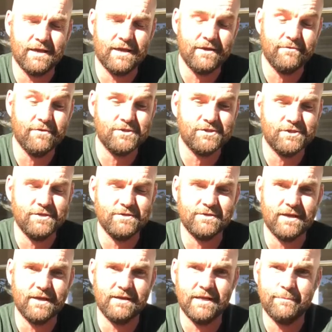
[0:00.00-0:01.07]
Eva. She's
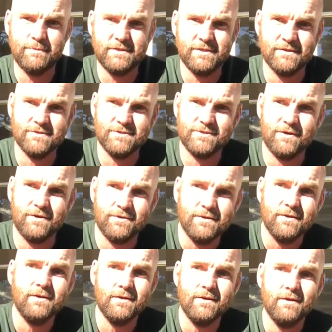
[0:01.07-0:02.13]
at Leperton, so
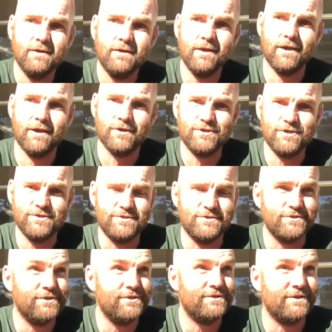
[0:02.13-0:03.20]

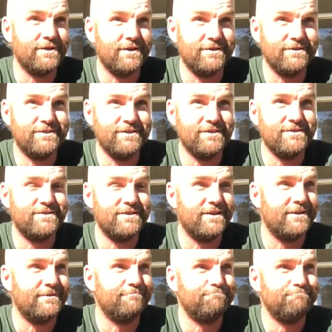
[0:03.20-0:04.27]
she's
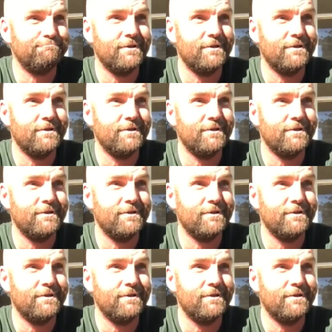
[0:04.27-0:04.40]
awesome.